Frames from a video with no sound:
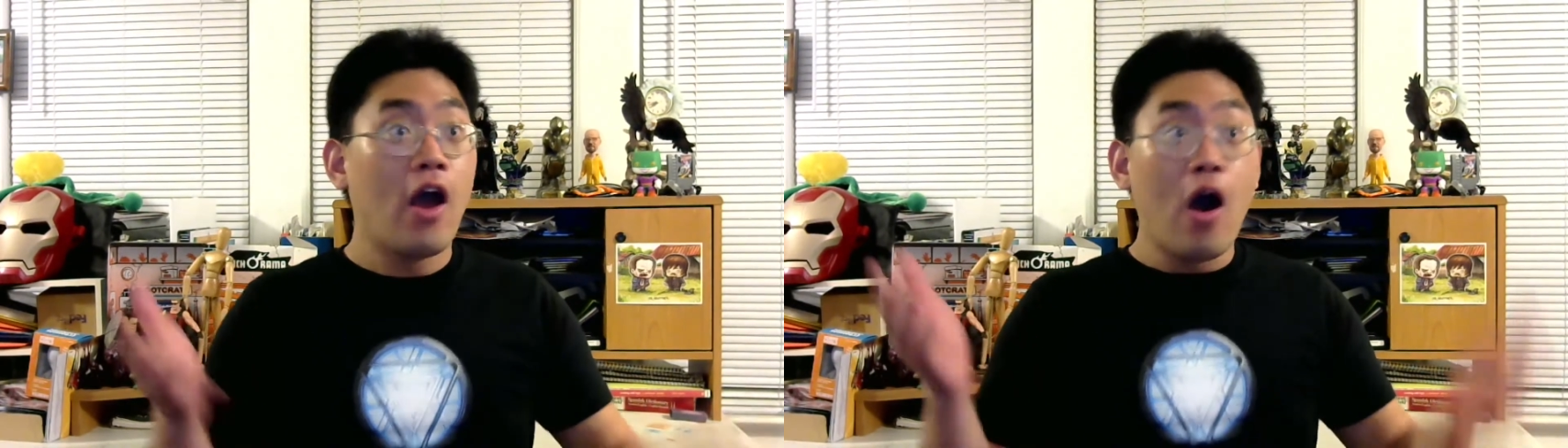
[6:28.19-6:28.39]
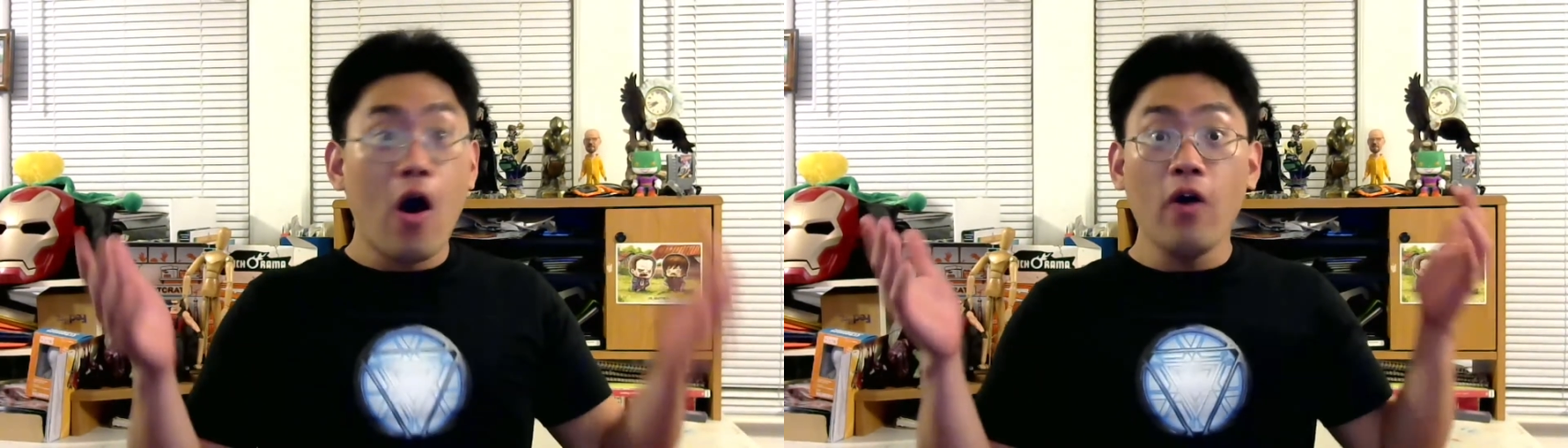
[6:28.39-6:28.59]

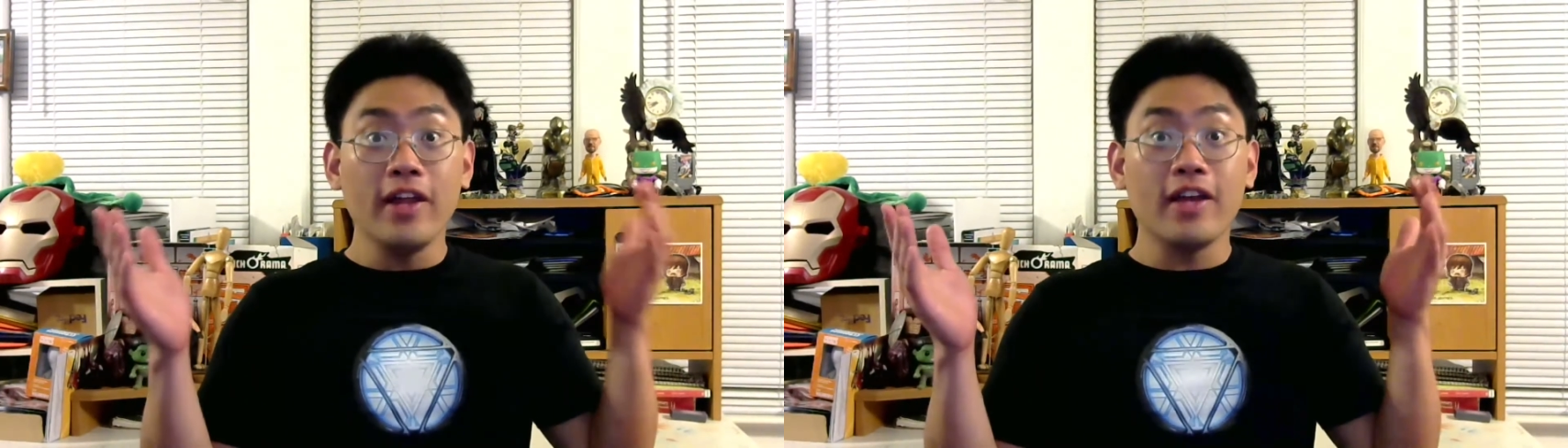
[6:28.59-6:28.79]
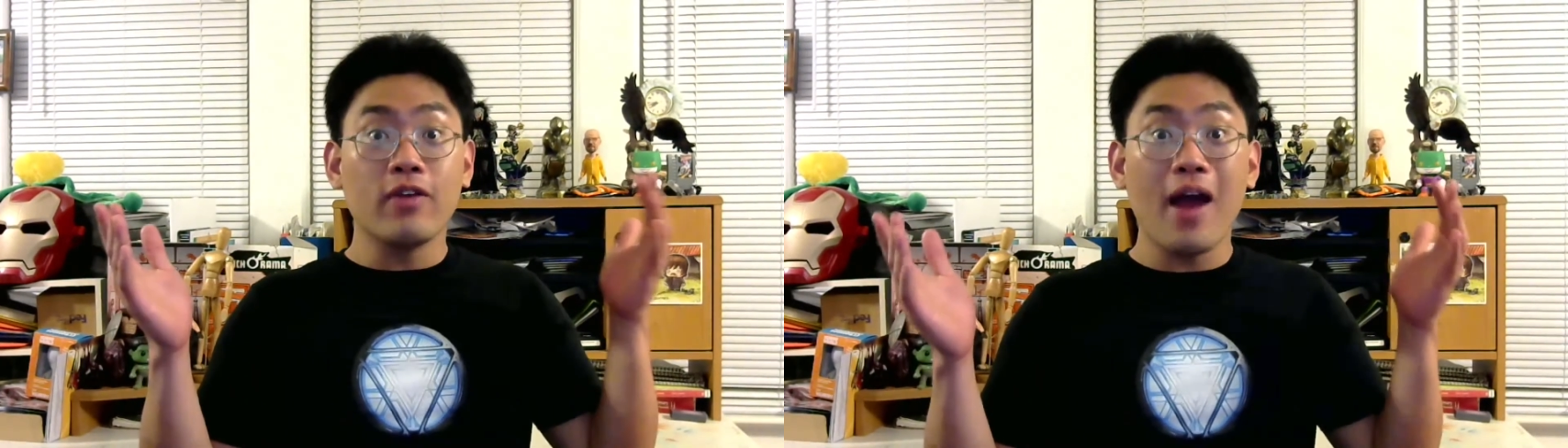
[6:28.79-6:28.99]

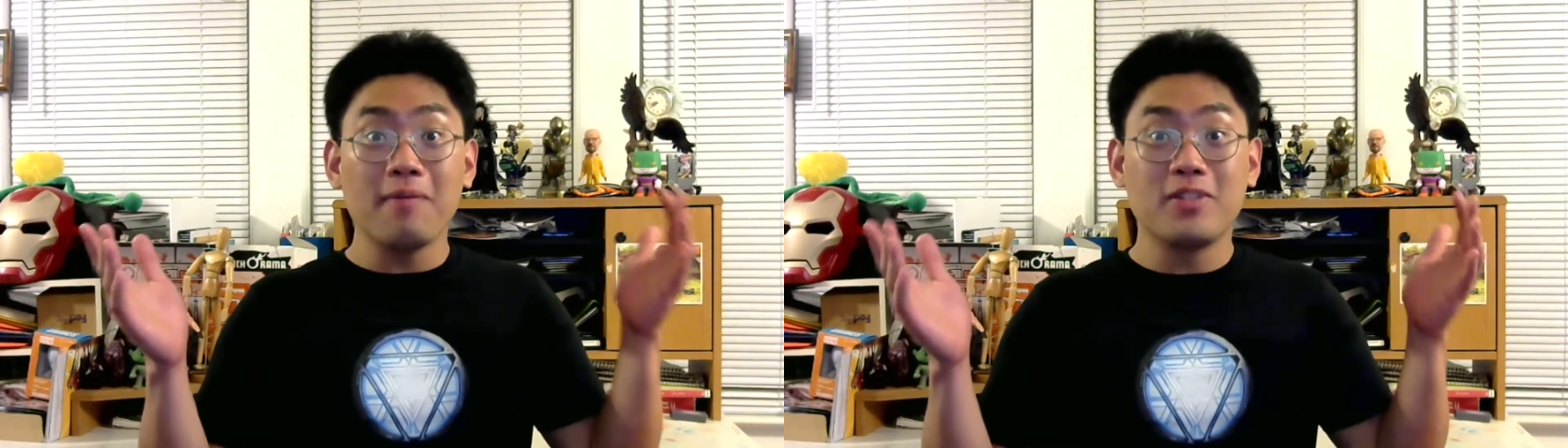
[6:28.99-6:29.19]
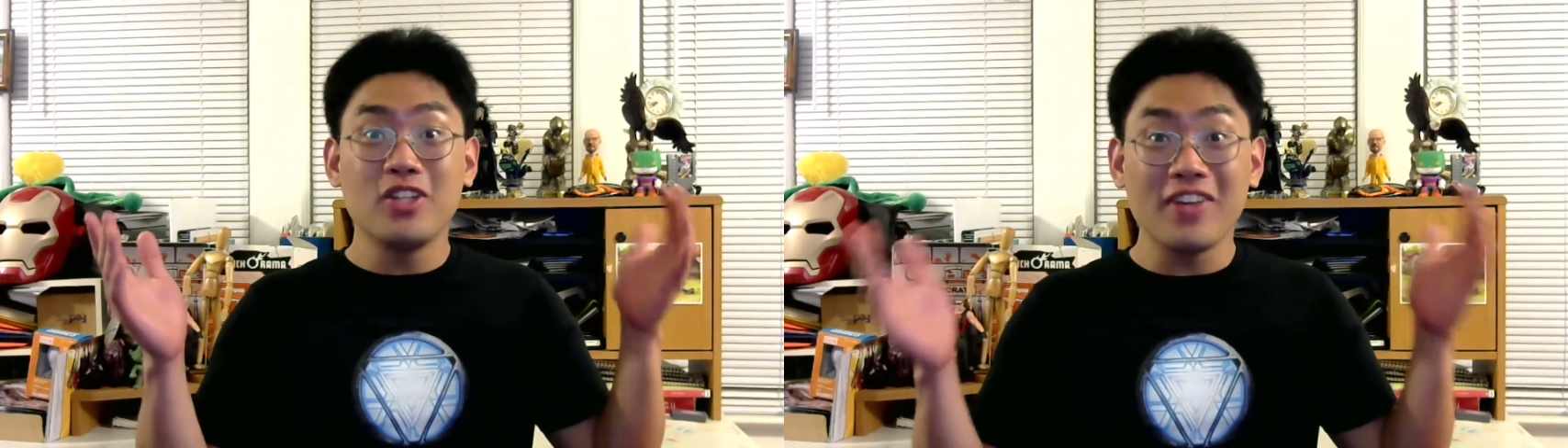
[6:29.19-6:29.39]
holy
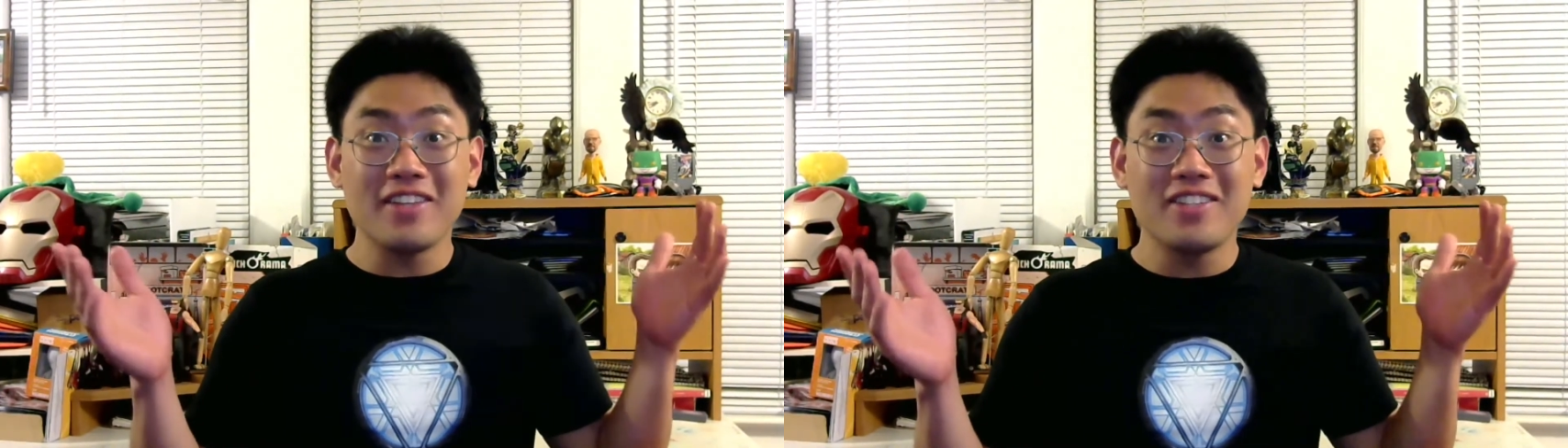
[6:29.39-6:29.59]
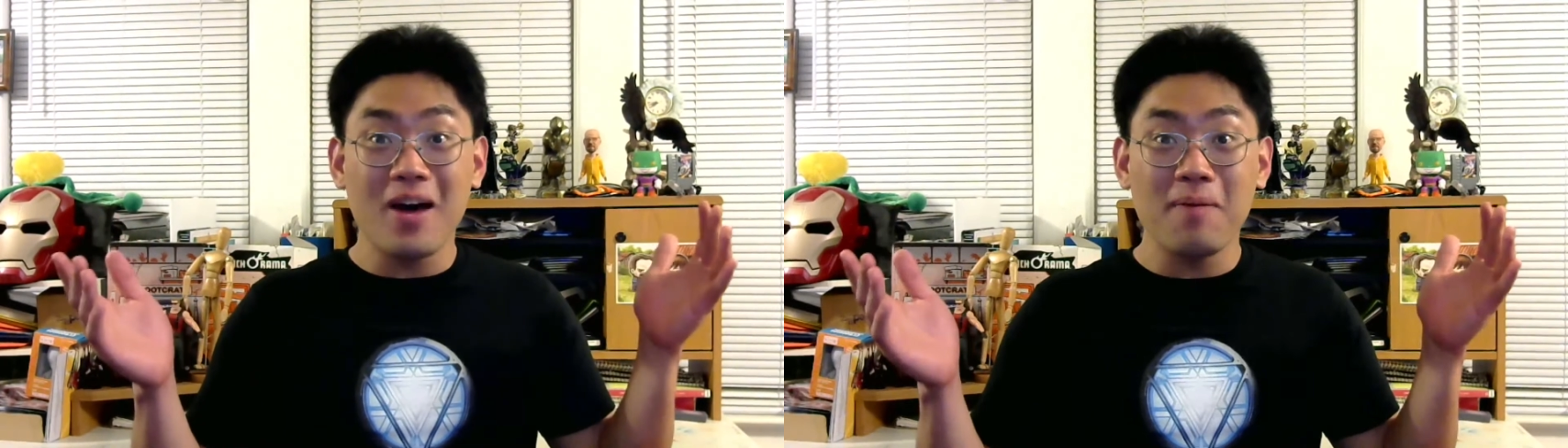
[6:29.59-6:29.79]
crap, Julie
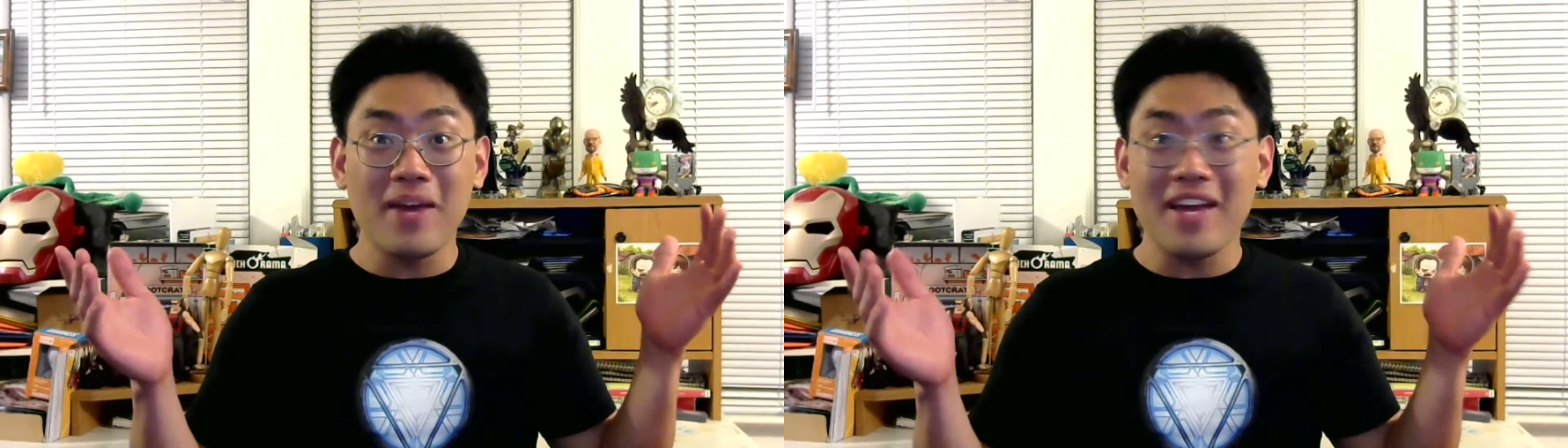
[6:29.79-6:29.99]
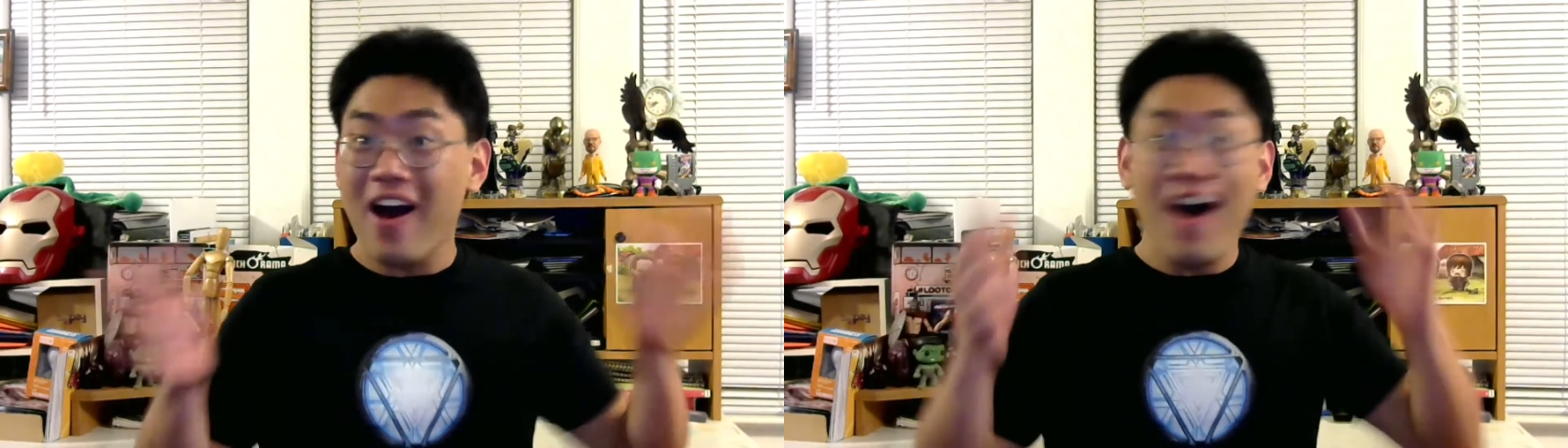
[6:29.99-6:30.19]

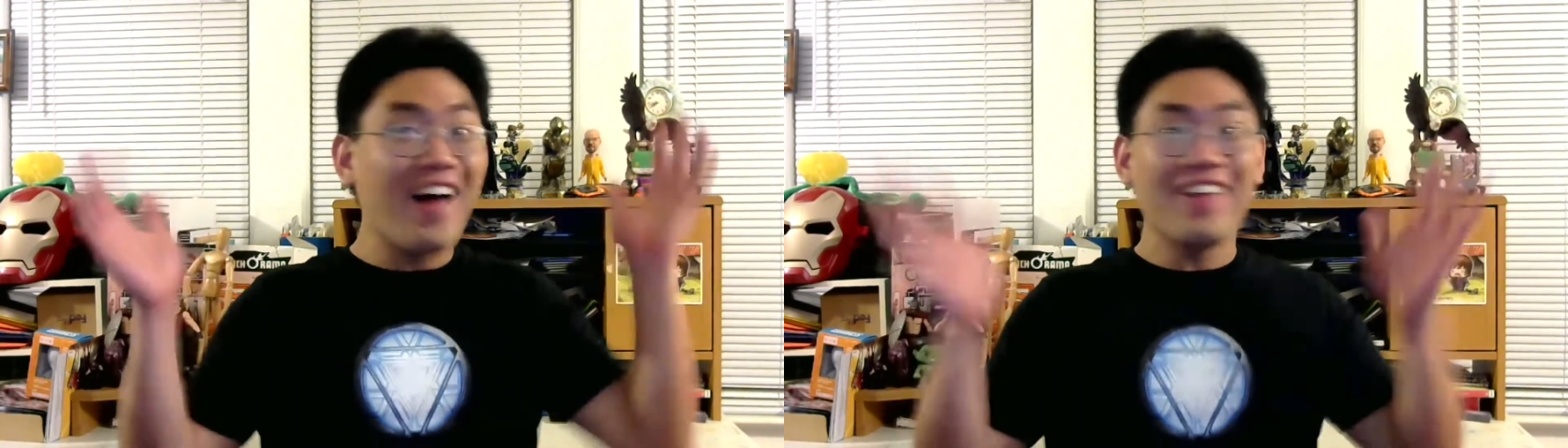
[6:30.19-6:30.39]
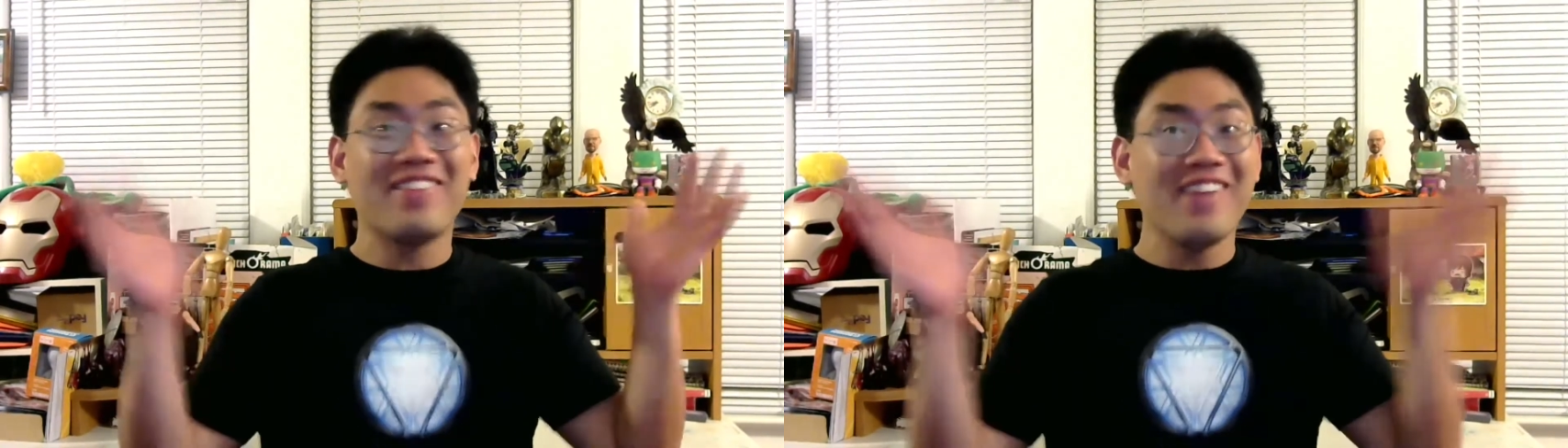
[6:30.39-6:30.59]
Delpy,
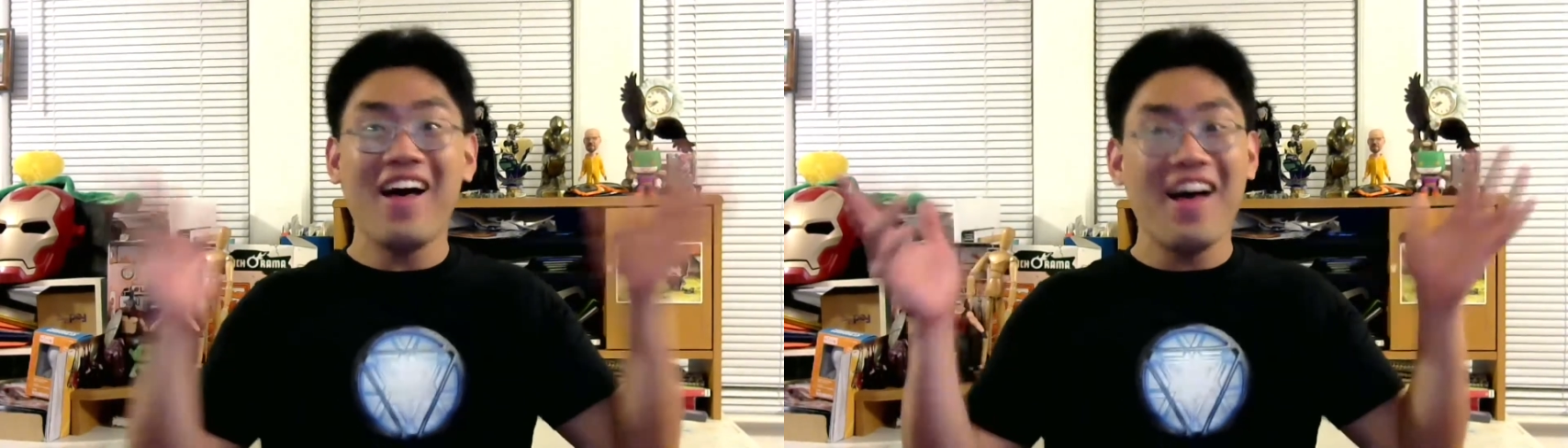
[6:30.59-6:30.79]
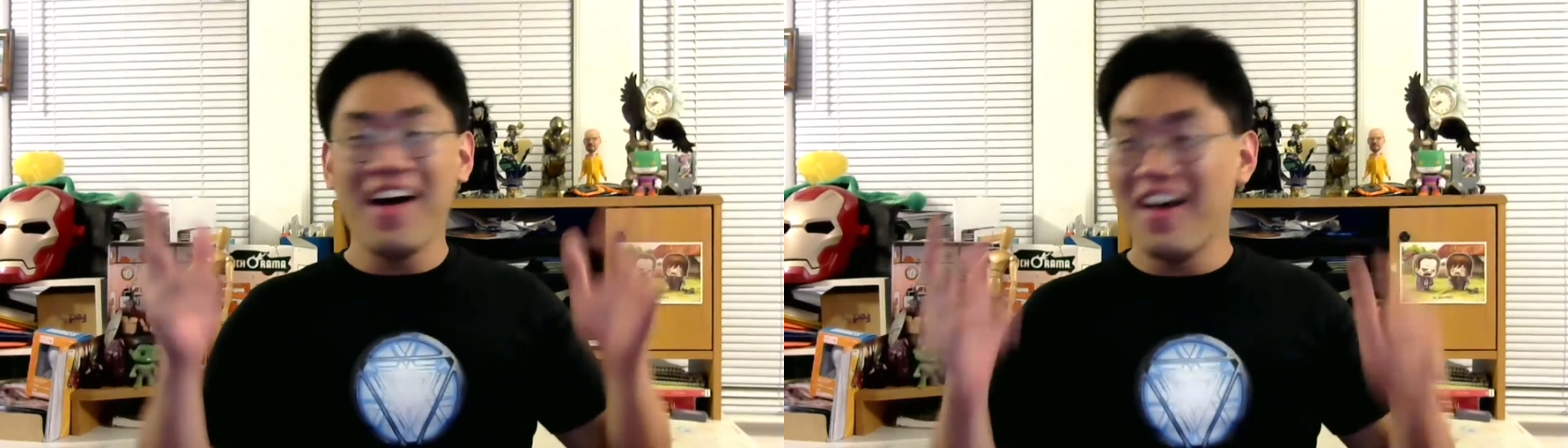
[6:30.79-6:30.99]

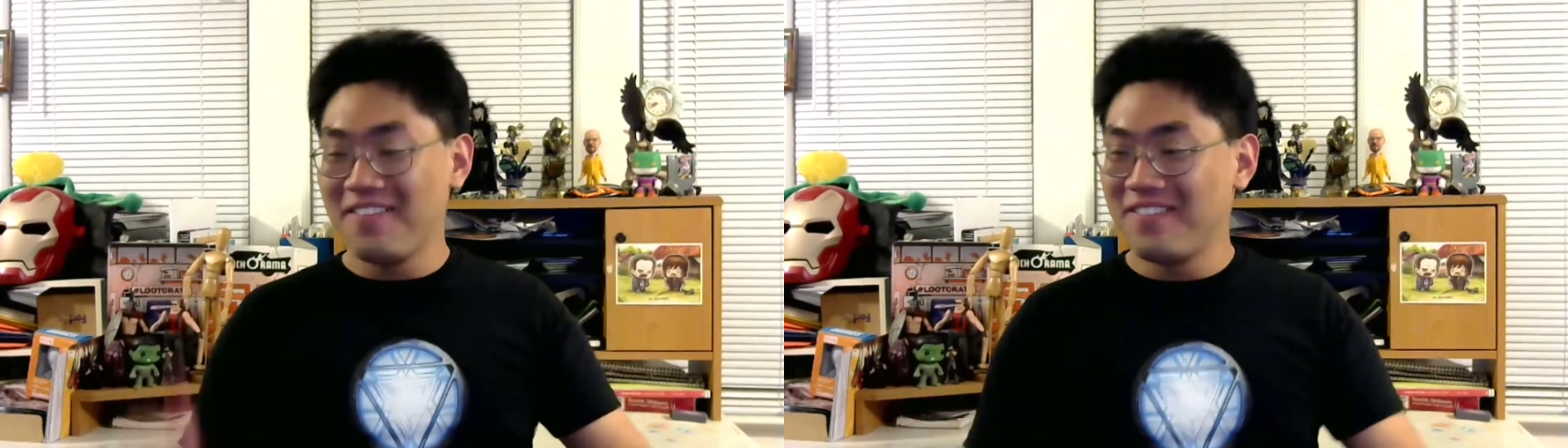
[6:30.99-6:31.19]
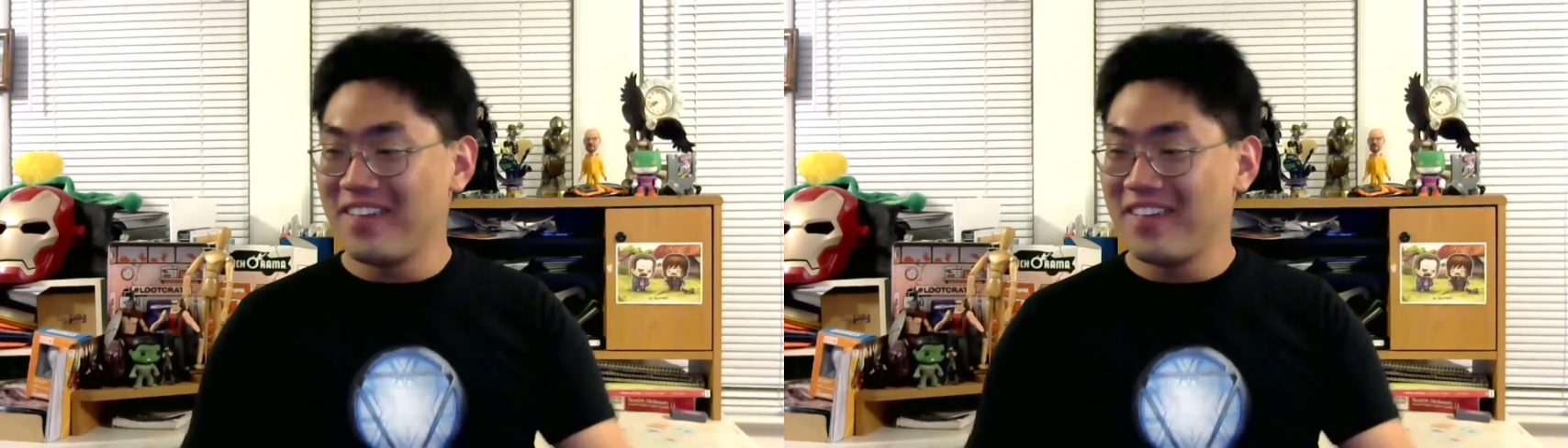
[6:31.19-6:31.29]
awesome!